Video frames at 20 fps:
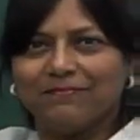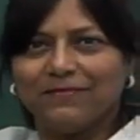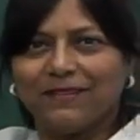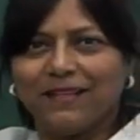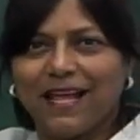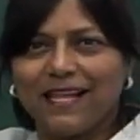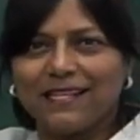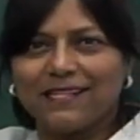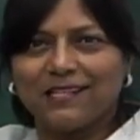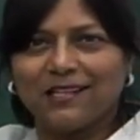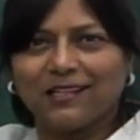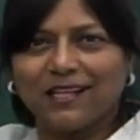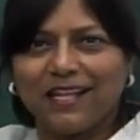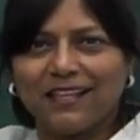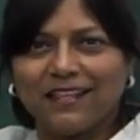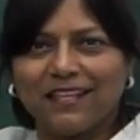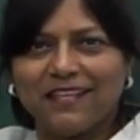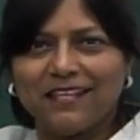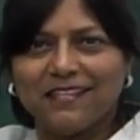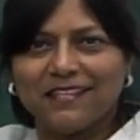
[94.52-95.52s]
Let's look
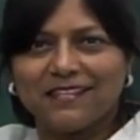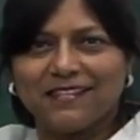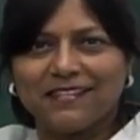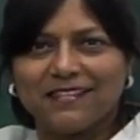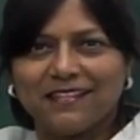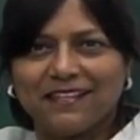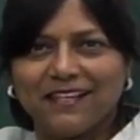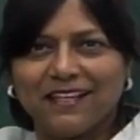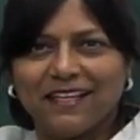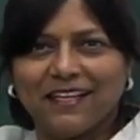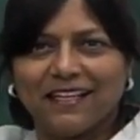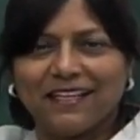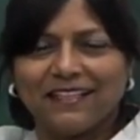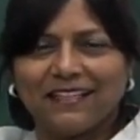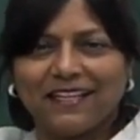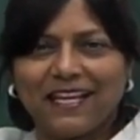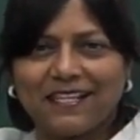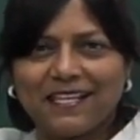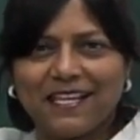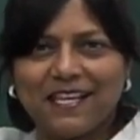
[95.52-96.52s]
at this.
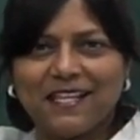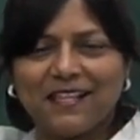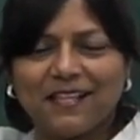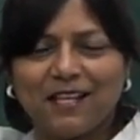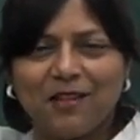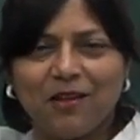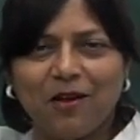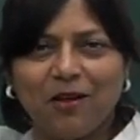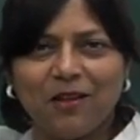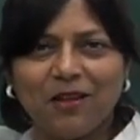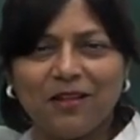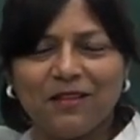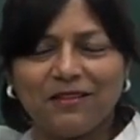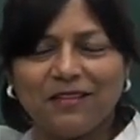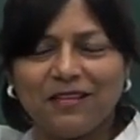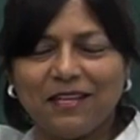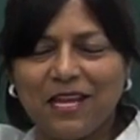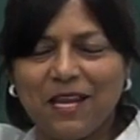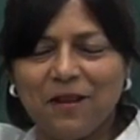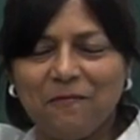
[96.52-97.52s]
Getting
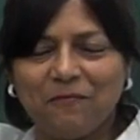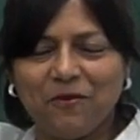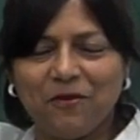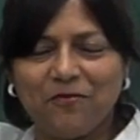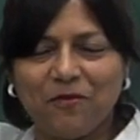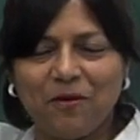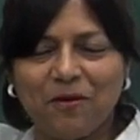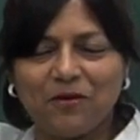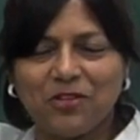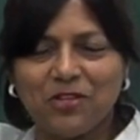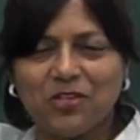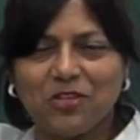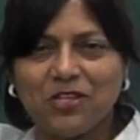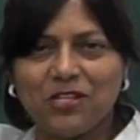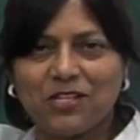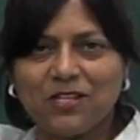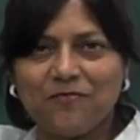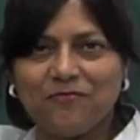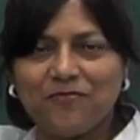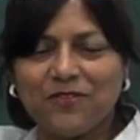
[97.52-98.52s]
the input from your
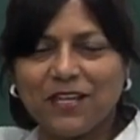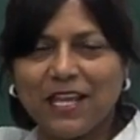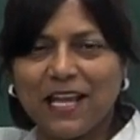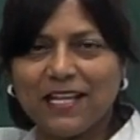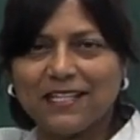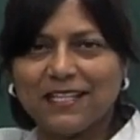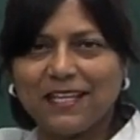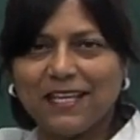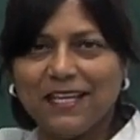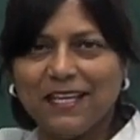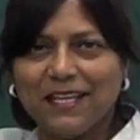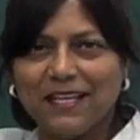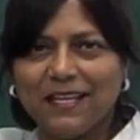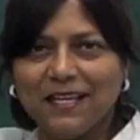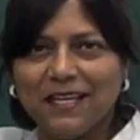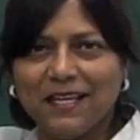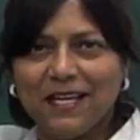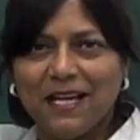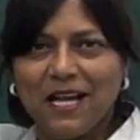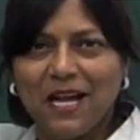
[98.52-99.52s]
teachers and forgetting.
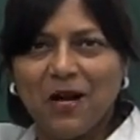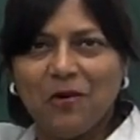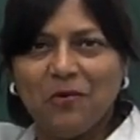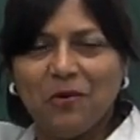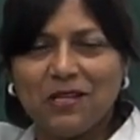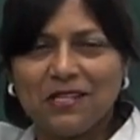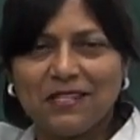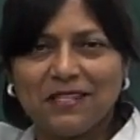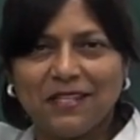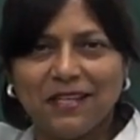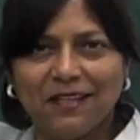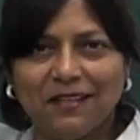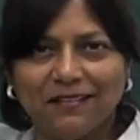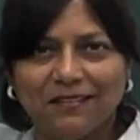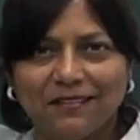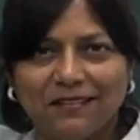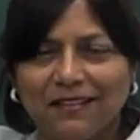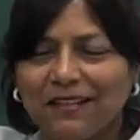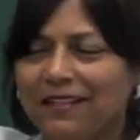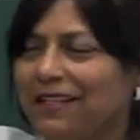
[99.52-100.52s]
Worse
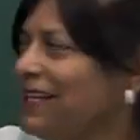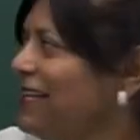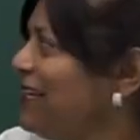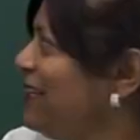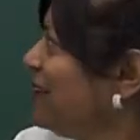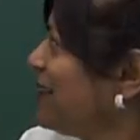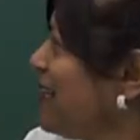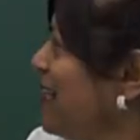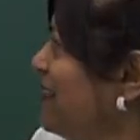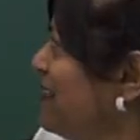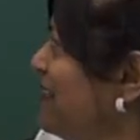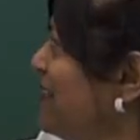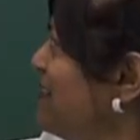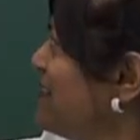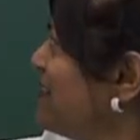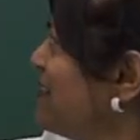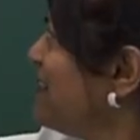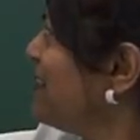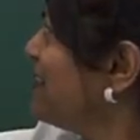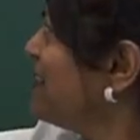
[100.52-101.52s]
still, look at
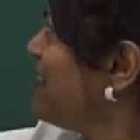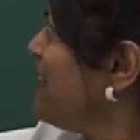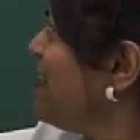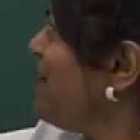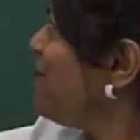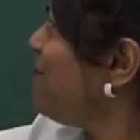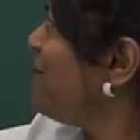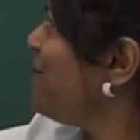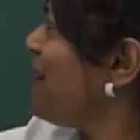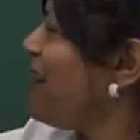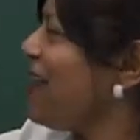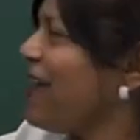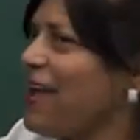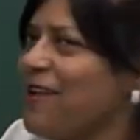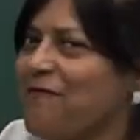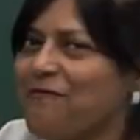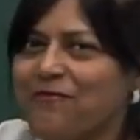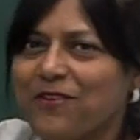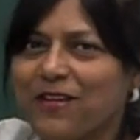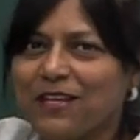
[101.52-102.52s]
this, give
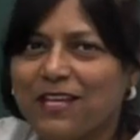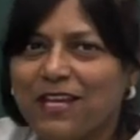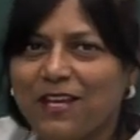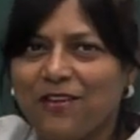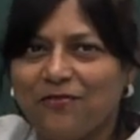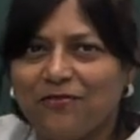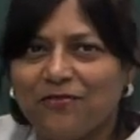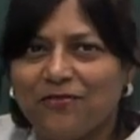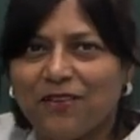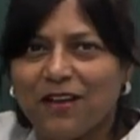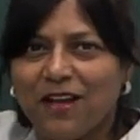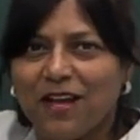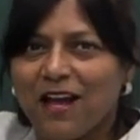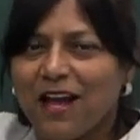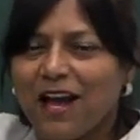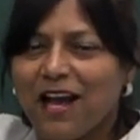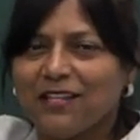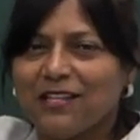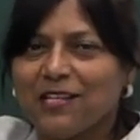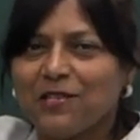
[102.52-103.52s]
and forgive.
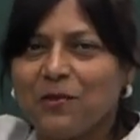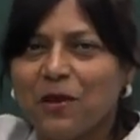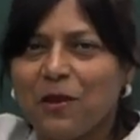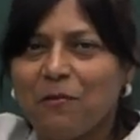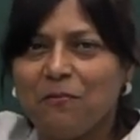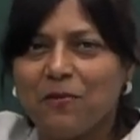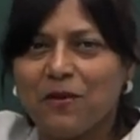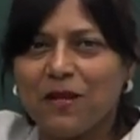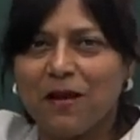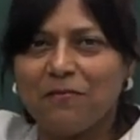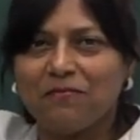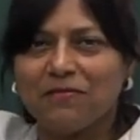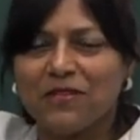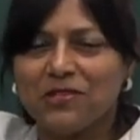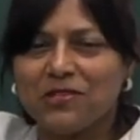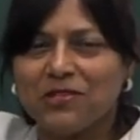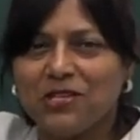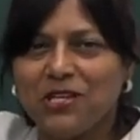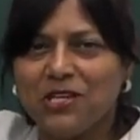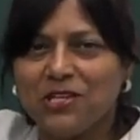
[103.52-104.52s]
I just want to bring up
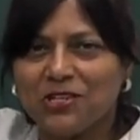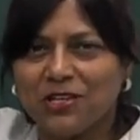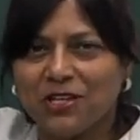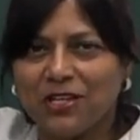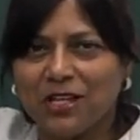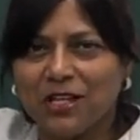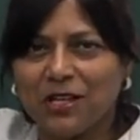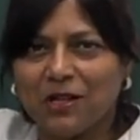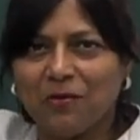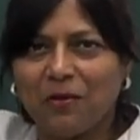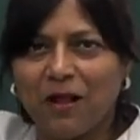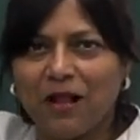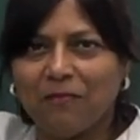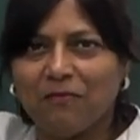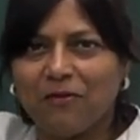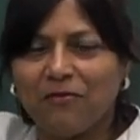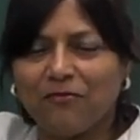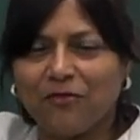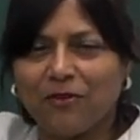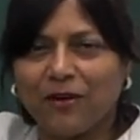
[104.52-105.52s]
this teaching a little while
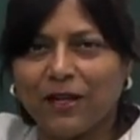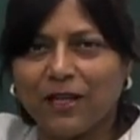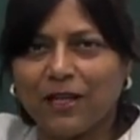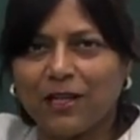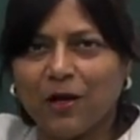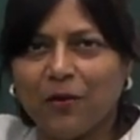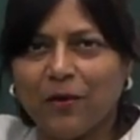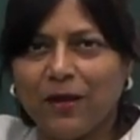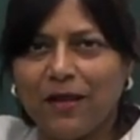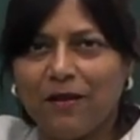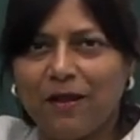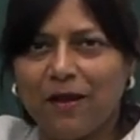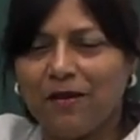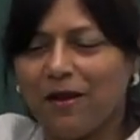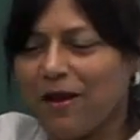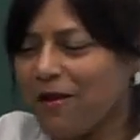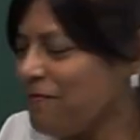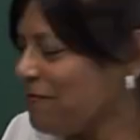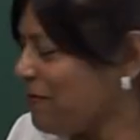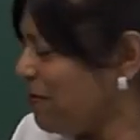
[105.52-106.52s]
before I go in
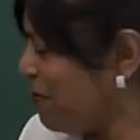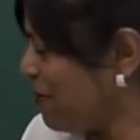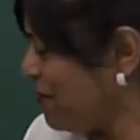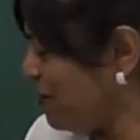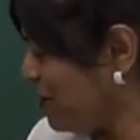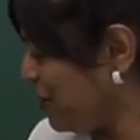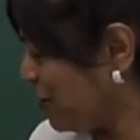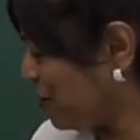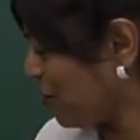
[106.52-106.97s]
on the